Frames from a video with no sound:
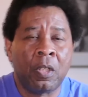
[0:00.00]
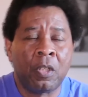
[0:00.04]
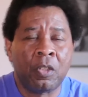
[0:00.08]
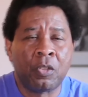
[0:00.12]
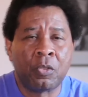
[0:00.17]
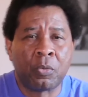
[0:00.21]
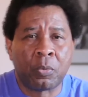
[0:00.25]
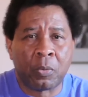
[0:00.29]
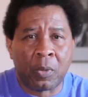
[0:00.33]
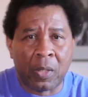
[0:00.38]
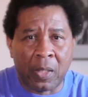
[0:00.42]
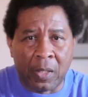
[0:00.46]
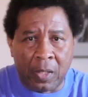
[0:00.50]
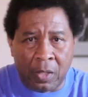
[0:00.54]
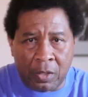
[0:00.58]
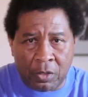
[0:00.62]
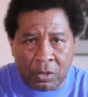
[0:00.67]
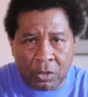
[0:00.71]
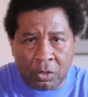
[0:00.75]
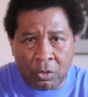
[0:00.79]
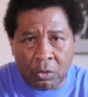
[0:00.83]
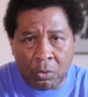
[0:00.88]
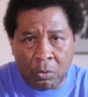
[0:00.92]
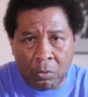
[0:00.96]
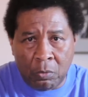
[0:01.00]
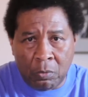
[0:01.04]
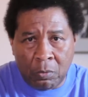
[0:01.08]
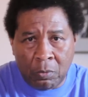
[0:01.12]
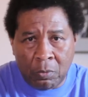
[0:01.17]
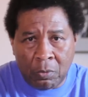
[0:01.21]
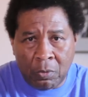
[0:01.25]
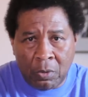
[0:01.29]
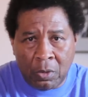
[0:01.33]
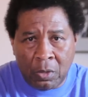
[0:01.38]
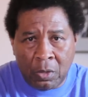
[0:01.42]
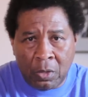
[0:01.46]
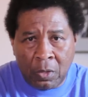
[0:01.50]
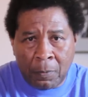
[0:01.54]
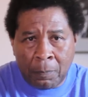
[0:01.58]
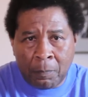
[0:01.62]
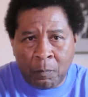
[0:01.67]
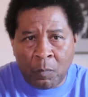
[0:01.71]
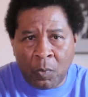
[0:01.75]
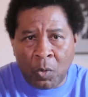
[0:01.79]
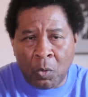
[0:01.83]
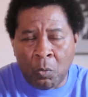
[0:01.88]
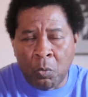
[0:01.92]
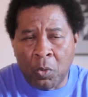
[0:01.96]
Training School,
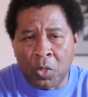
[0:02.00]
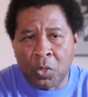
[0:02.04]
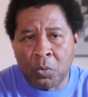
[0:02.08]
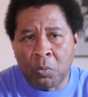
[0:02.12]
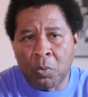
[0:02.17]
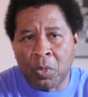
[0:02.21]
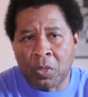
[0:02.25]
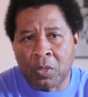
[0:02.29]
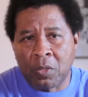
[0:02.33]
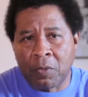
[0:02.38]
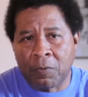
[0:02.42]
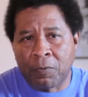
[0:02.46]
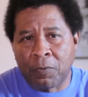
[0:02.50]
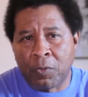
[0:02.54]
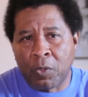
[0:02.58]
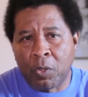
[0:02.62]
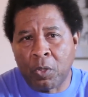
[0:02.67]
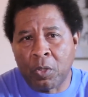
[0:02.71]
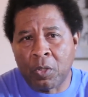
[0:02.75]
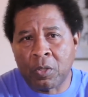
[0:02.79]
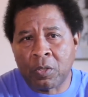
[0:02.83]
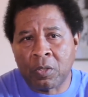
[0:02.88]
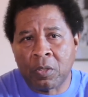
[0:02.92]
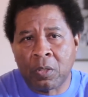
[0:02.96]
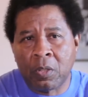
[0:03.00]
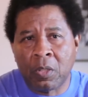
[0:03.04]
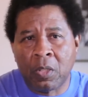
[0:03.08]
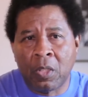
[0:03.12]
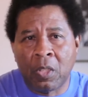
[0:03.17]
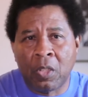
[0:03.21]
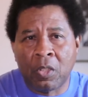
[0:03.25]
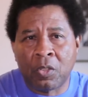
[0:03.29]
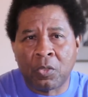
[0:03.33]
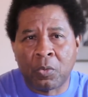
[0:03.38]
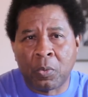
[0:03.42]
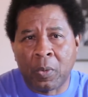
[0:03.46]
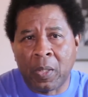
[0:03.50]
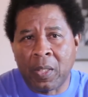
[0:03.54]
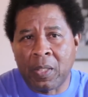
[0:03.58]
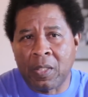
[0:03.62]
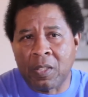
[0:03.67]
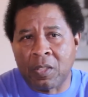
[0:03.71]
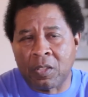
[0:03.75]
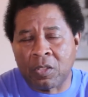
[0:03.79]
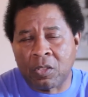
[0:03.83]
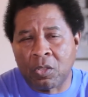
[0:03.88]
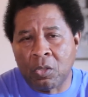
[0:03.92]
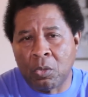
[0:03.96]
which was the first
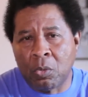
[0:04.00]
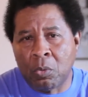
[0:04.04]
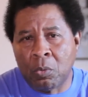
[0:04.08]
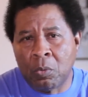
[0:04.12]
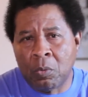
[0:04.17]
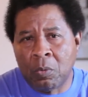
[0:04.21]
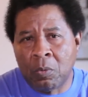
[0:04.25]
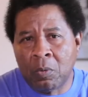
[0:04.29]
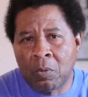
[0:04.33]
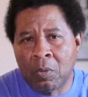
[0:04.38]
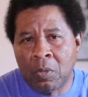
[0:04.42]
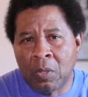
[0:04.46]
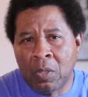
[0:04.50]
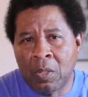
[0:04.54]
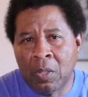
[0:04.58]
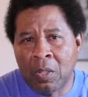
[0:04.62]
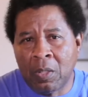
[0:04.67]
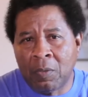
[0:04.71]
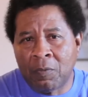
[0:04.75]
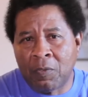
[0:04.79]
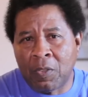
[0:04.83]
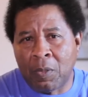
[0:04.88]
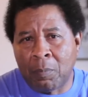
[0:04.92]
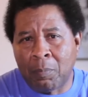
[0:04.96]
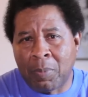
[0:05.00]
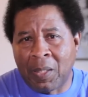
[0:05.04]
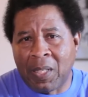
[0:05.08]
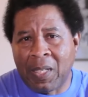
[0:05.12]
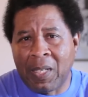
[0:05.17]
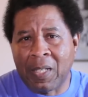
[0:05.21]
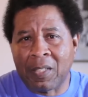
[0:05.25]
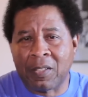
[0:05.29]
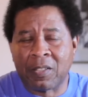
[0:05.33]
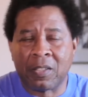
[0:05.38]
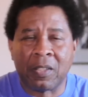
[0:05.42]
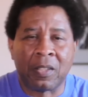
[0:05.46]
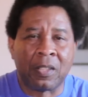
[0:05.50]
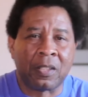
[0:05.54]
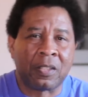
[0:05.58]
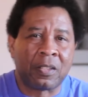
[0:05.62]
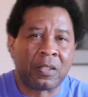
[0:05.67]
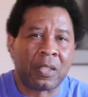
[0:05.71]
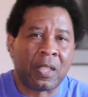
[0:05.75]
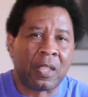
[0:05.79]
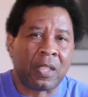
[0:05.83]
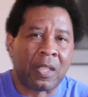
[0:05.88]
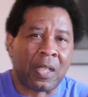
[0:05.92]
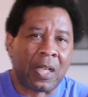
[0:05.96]
training school for blacks in the
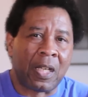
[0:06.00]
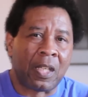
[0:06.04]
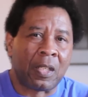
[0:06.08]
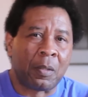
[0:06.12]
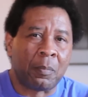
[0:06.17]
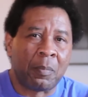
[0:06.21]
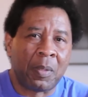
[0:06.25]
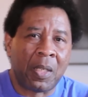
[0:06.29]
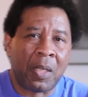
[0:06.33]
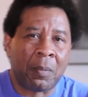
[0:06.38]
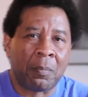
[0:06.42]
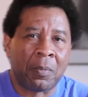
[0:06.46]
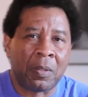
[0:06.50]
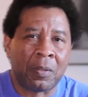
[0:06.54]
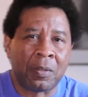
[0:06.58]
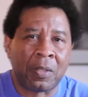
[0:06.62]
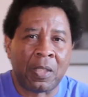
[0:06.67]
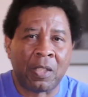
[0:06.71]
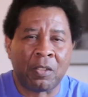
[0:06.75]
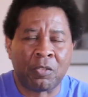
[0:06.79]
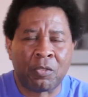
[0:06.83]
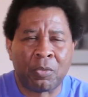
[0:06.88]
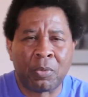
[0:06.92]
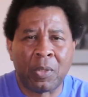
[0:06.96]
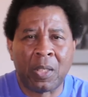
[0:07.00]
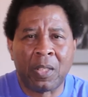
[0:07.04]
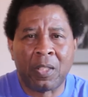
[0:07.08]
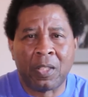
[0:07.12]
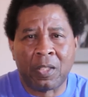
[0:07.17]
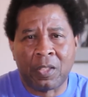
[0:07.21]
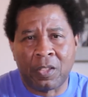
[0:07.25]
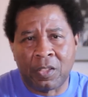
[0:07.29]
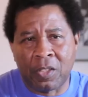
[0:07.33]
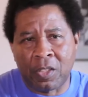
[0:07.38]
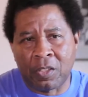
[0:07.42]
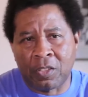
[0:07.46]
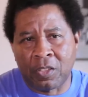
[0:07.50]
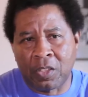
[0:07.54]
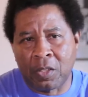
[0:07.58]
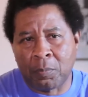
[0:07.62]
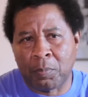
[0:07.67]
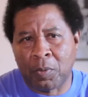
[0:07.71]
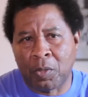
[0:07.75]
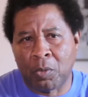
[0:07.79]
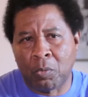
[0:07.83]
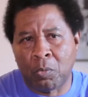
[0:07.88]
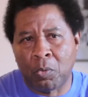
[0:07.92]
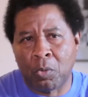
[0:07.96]
state of Alabama. Now, training is just
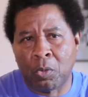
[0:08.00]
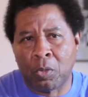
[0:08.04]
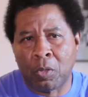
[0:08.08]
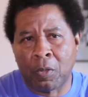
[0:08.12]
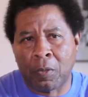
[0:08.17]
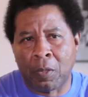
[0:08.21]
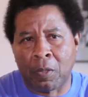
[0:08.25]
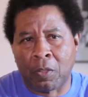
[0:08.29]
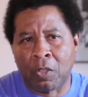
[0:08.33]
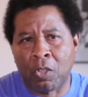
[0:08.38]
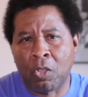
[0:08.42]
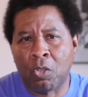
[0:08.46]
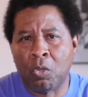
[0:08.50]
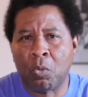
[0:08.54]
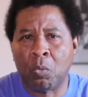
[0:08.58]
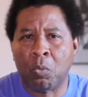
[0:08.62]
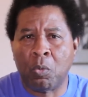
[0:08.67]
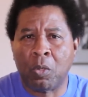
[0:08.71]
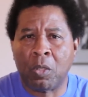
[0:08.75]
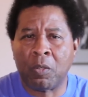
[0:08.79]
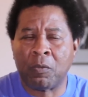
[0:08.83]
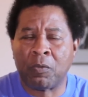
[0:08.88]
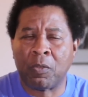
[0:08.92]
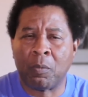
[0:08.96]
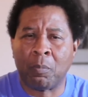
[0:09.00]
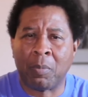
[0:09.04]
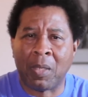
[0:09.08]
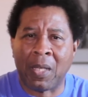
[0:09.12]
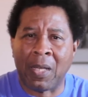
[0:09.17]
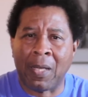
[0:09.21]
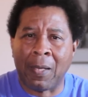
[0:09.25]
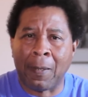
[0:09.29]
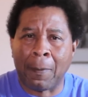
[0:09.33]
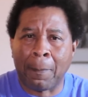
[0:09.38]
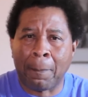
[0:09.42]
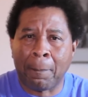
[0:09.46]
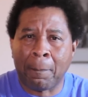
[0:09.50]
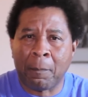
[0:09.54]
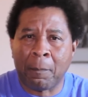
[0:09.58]
simply a word, code word for black.